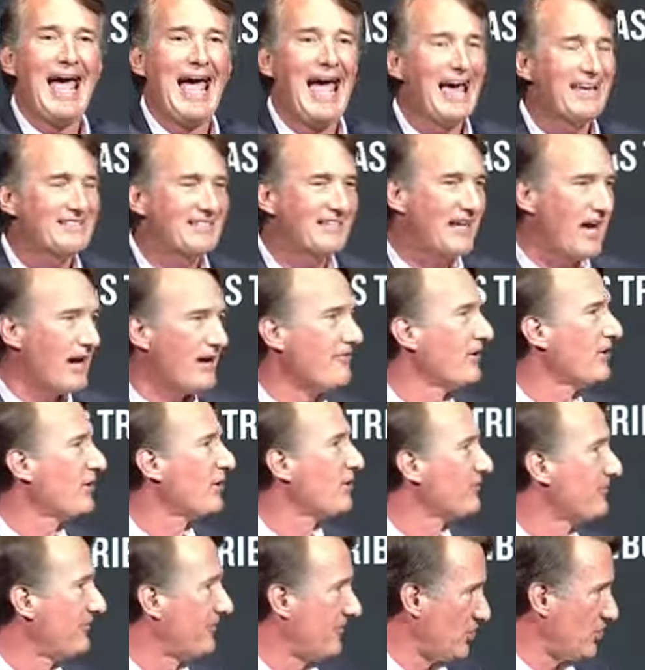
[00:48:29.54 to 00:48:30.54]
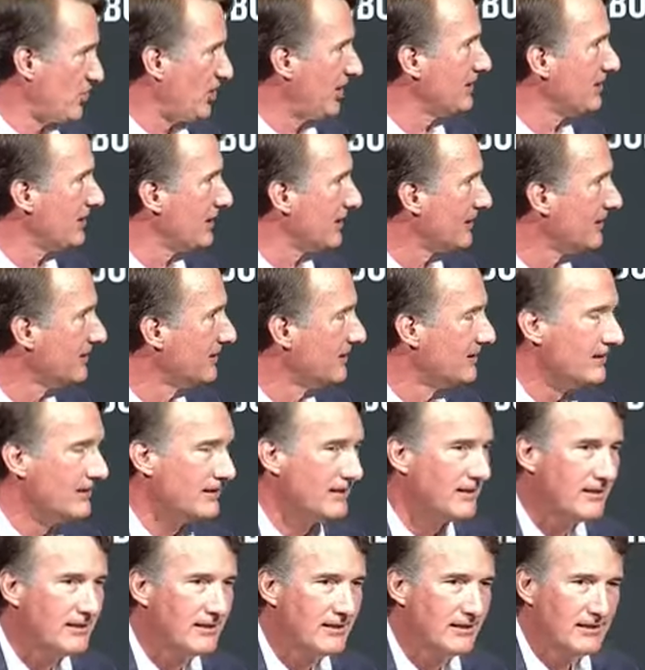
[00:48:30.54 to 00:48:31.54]
as governor of Virginia,
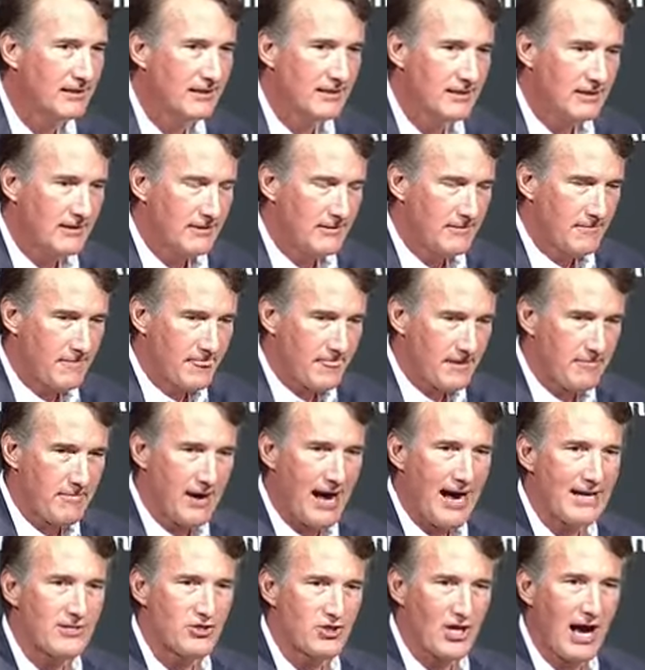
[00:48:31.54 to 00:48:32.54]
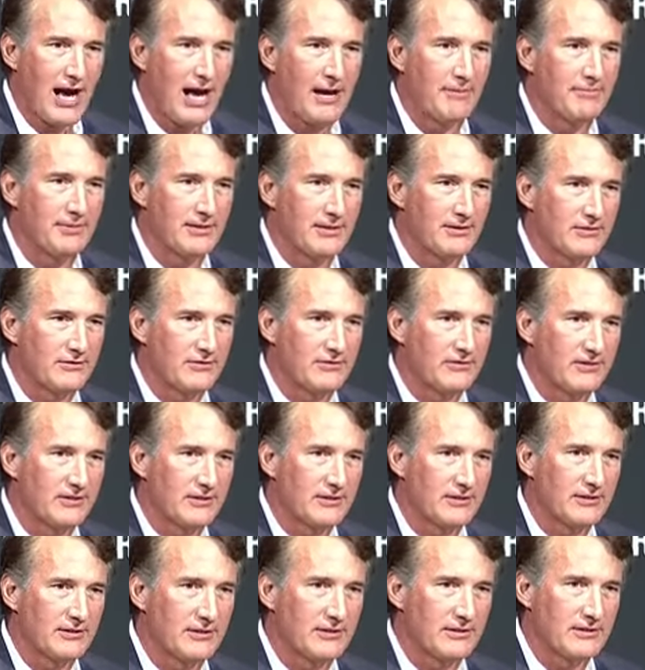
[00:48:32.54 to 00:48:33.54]
my job is
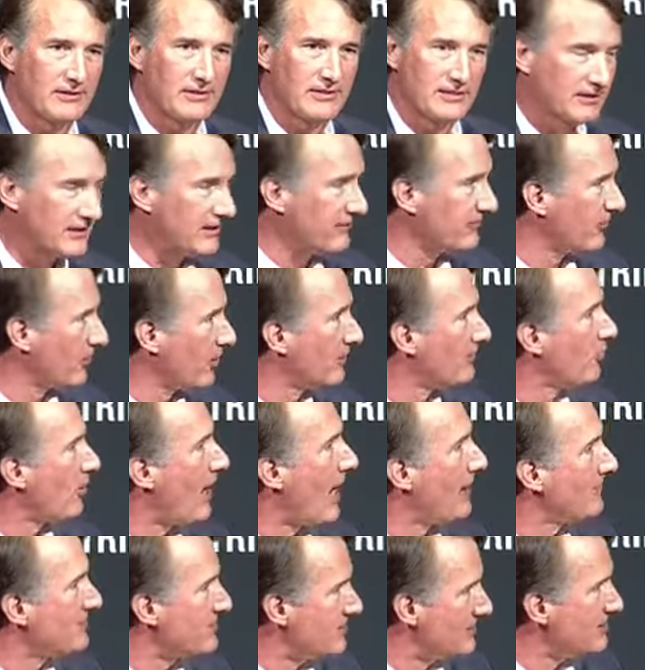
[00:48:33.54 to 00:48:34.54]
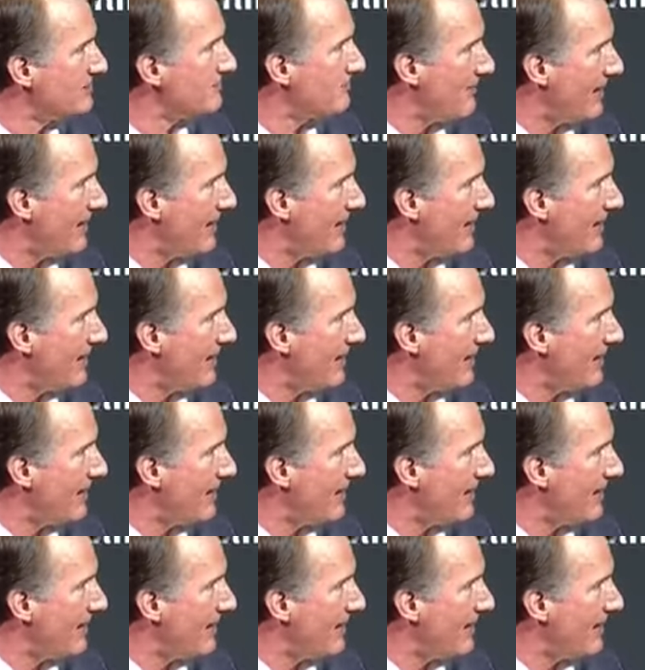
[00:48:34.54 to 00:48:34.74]
to deliver on promises